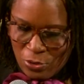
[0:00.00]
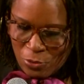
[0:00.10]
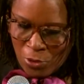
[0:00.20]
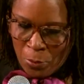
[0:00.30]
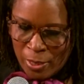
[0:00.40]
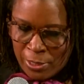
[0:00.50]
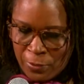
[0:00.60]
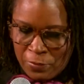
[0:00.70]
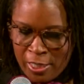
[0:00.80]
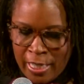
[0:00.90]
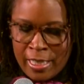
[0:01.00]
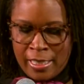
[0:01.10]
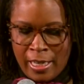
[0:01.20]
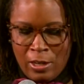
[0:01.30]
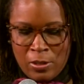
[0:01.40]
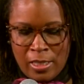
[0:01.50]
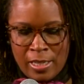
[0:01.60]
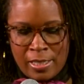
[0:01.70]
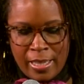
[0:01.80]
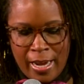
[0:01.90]
Romans fifteen tells
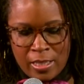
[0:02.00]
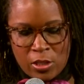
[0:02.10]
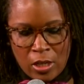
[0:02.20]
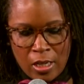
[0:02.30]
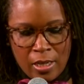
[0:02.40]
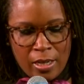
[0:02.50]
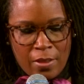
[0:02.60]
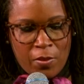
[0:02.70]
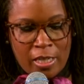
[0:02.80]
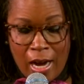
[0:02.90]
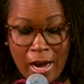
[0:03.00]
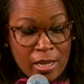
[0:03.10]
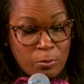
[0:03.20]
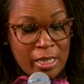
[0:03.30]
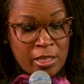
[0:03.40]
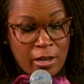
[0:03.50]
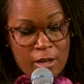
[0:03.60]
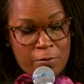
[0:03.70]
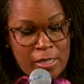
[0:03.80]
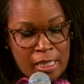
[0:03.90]
us that the God we
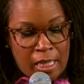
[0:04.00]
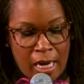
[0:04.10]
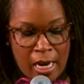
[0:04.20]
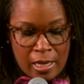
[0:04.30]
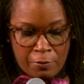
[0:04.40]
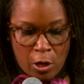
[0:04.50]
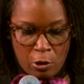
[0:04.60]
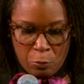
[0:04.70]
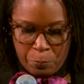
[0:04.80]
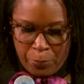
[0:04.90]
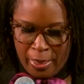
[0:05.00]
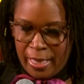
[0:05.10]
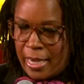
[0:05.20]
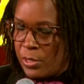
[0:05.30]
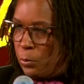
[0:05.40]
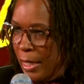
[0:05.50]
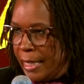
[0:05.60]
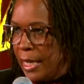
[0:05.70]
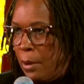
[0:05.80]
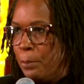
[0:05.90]
serve is a God of hope, and that we
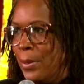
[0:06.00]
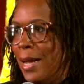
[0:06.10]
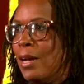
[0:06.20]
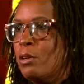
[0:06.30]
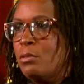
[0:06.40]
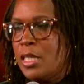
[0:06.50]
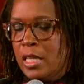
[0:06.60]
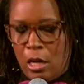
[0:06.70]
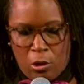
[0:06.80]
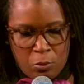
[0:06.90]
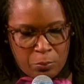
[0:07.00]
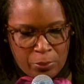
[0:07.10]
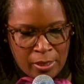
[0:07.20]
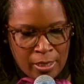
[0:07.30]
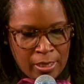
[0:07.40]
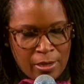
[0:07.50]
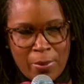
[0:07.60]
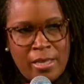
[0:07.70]
can abound in hope by